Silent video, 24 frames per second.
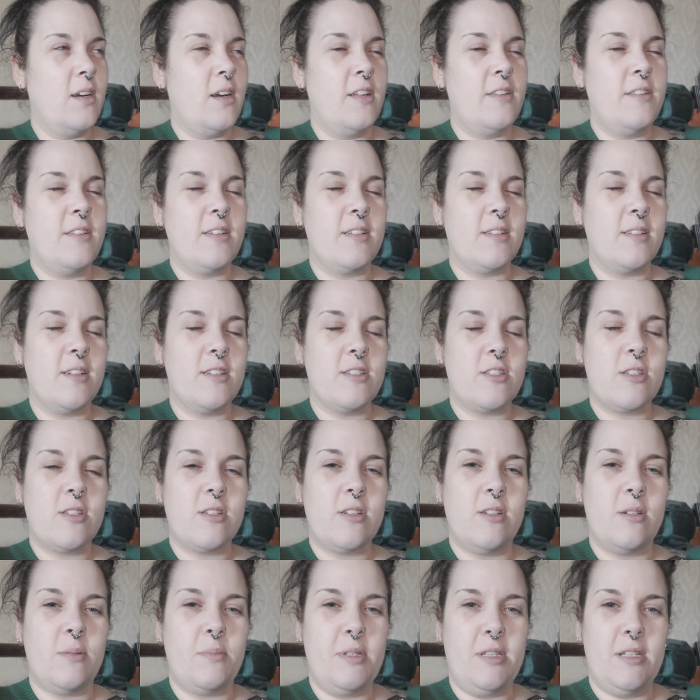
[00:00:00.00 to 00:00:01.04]
I think that's
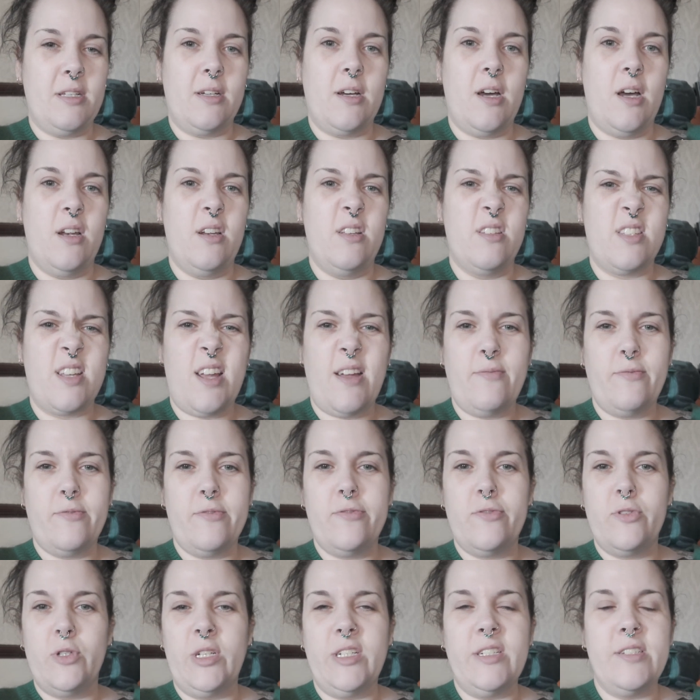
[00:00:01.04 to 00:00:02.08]
going to be the colours. I
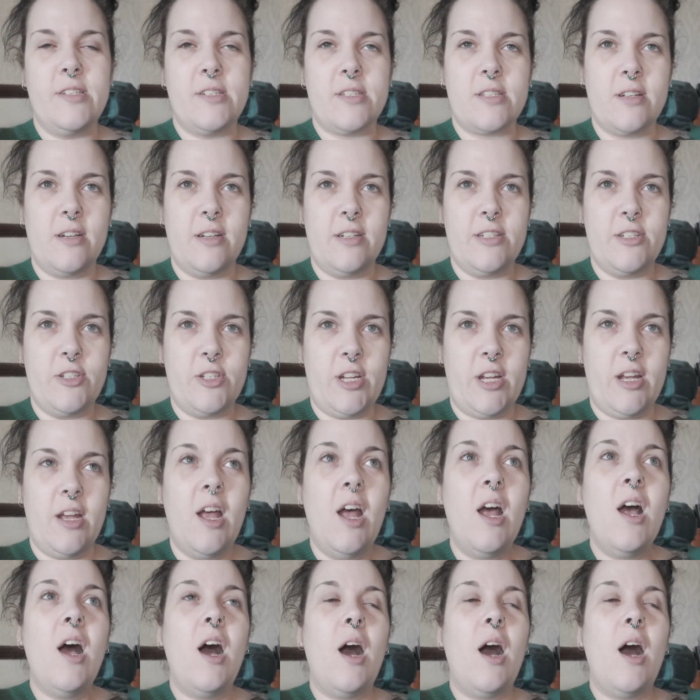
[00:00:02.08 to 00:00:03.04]
haven't fully decided yet.